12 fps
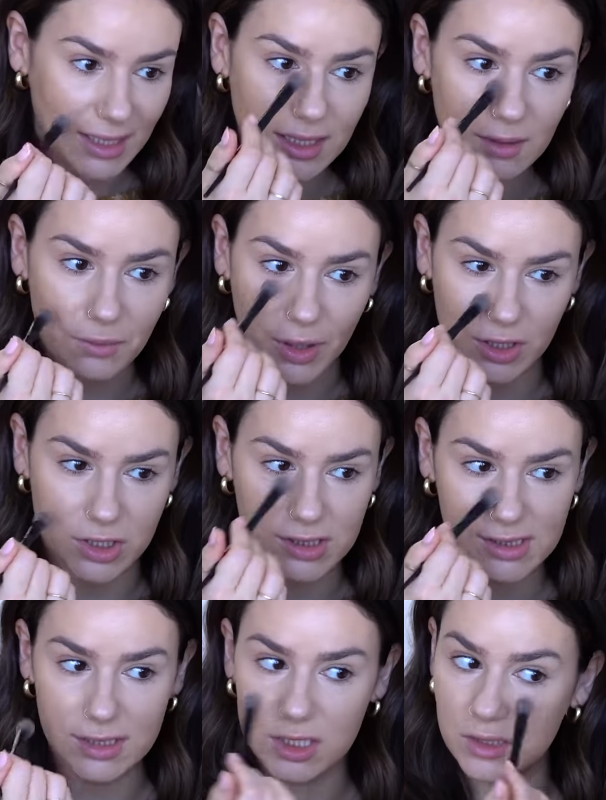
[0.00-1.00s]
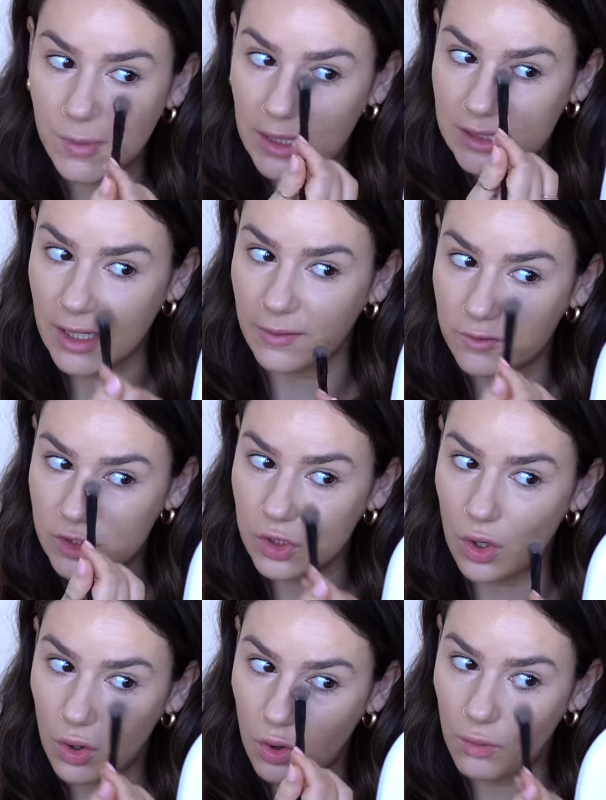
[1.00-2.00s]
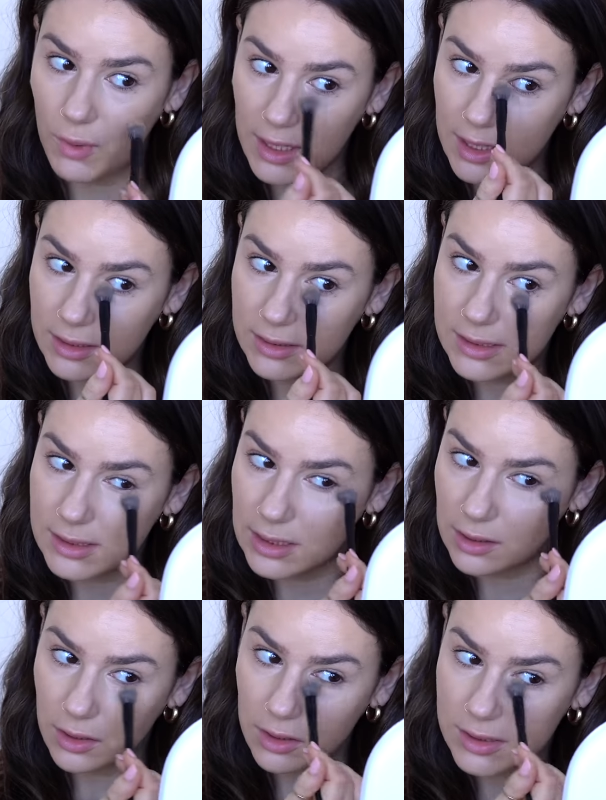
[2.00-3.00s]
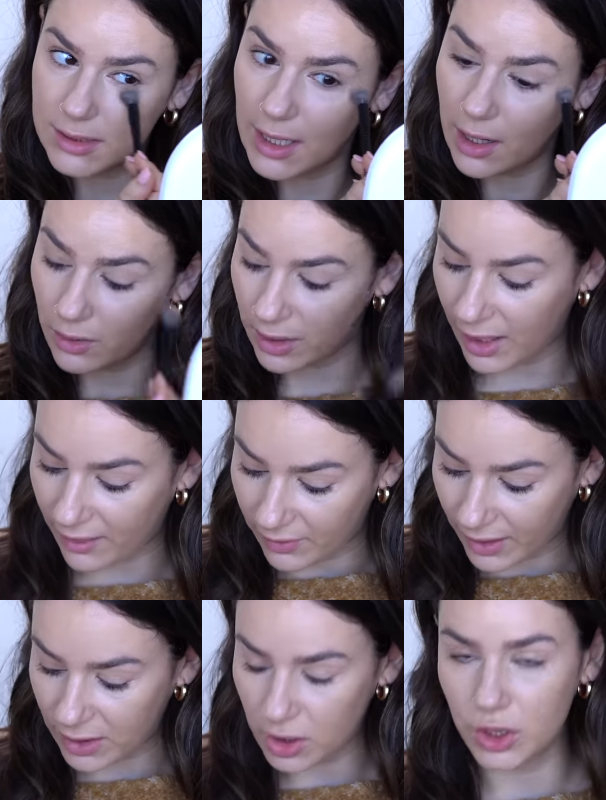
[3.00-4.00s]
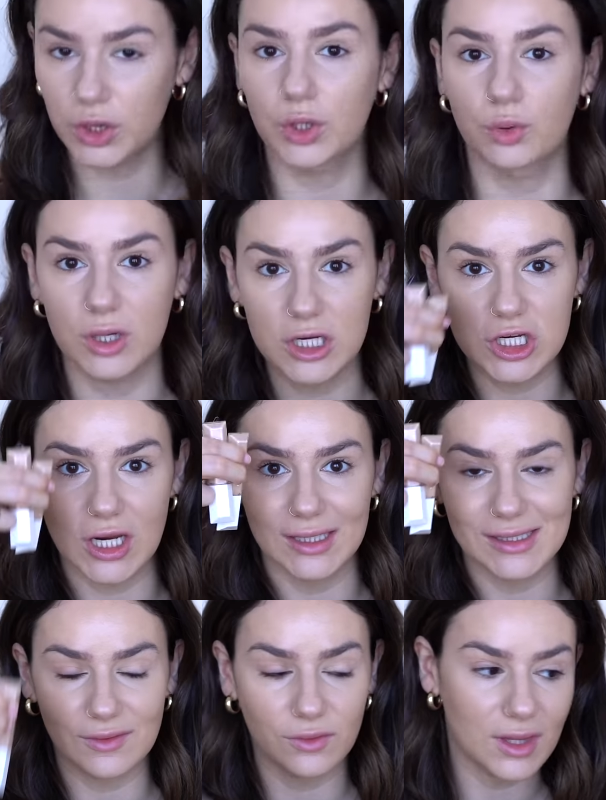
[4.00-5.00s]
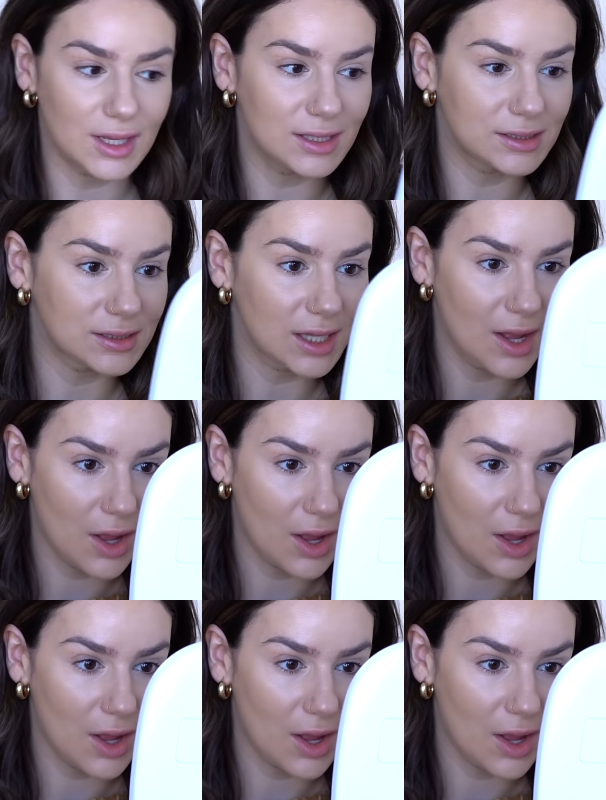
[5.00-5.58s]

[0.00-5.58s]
I didn't purchase it just because I have so many concealers now and I have like three shades of this.